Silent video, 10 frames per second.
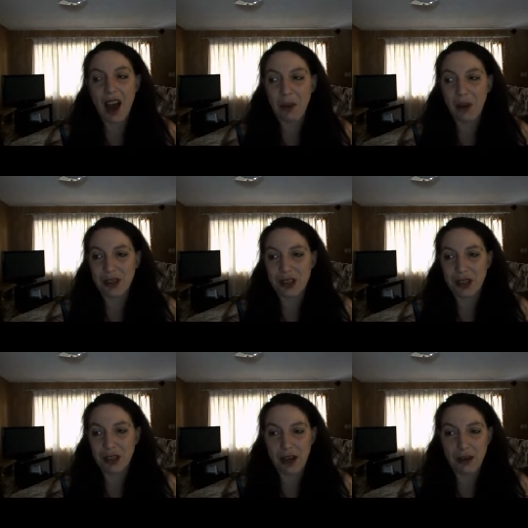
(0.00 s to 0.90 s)
I don't want
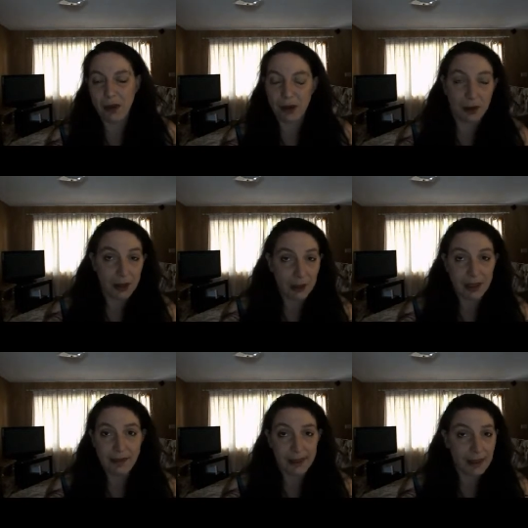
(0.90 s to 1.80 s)
to hurt
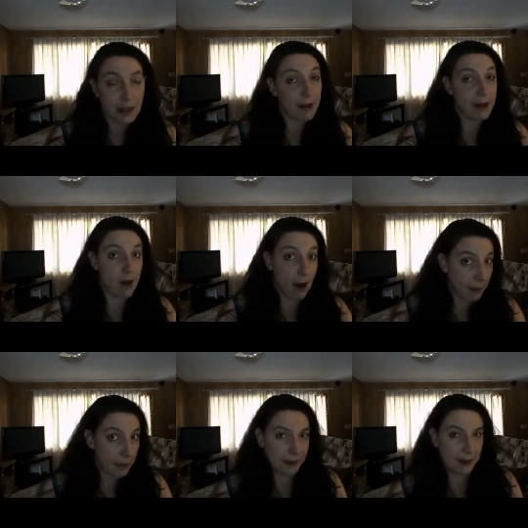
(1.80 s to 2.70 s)
anybody's feelings by
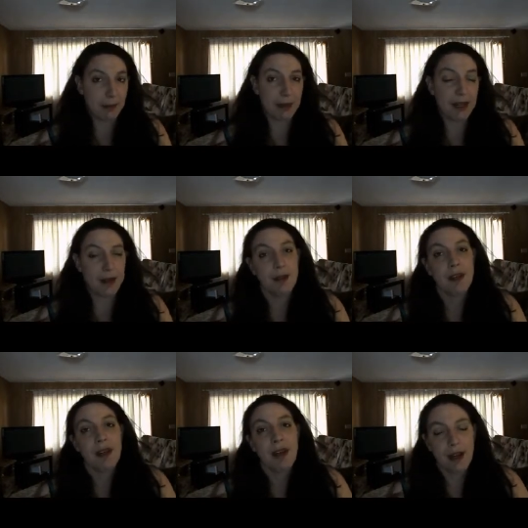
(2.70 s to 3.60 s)
not putting them in.
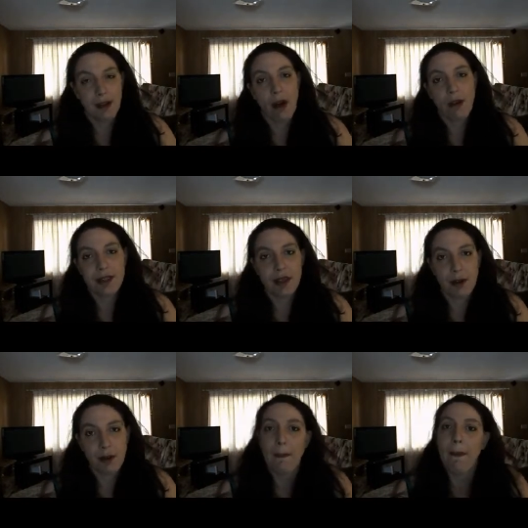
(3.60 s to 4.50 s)
And
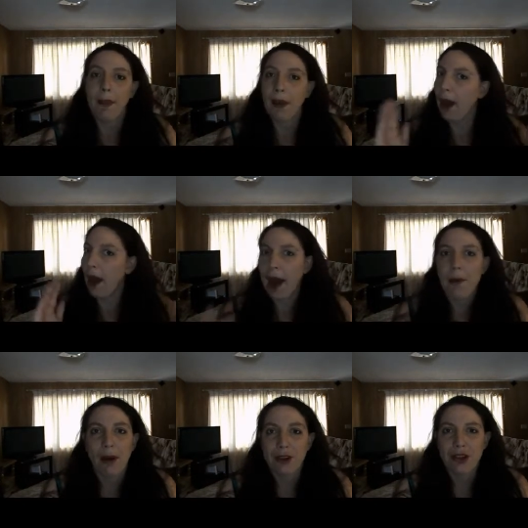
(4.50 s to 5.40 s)
also,
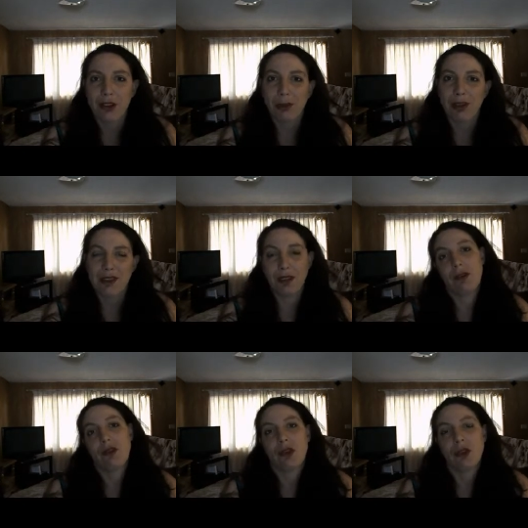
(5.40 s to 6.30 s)
I want you to
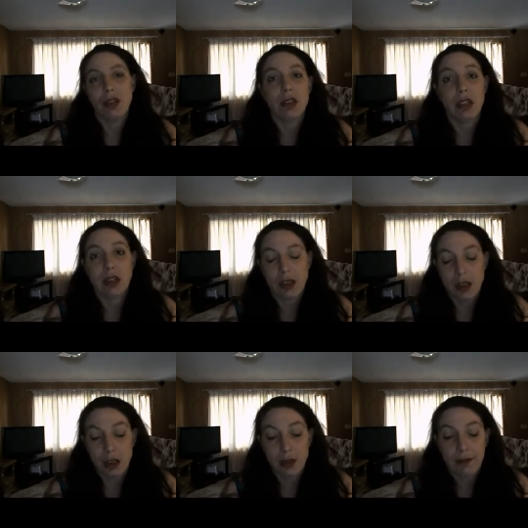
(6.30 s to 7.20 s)
research. You need
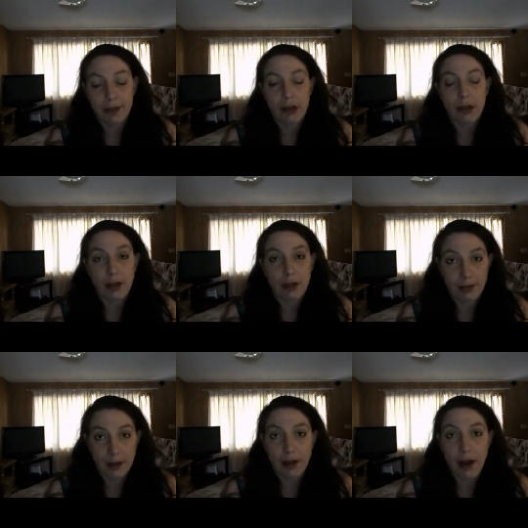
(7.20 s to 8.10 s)
to figure
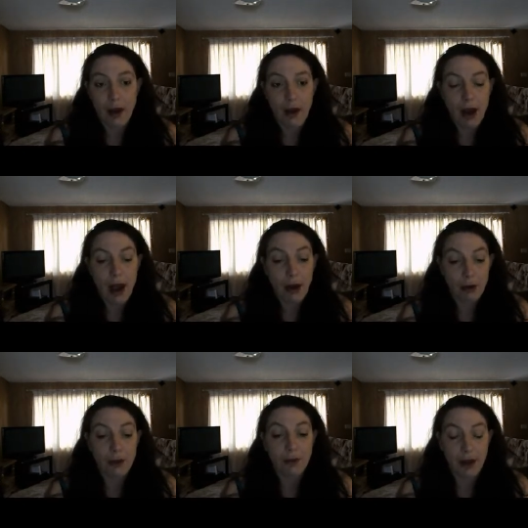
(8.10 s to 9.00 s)
out
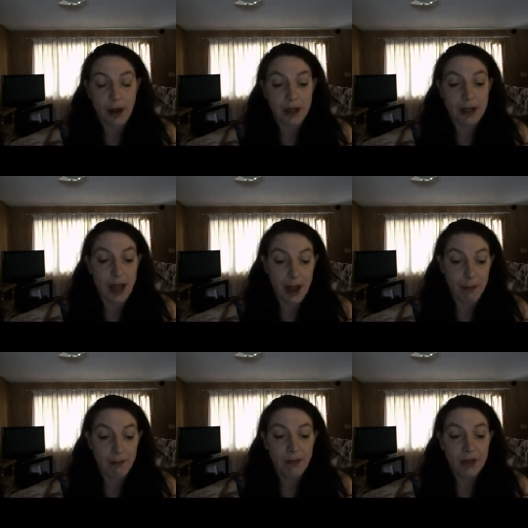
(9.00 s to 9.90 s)
how to find
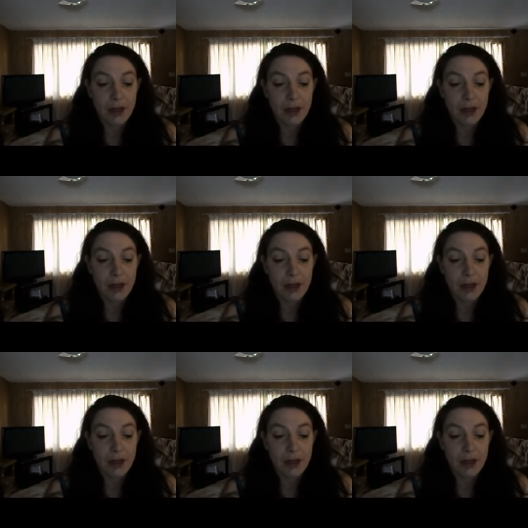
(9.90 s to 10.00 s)
them,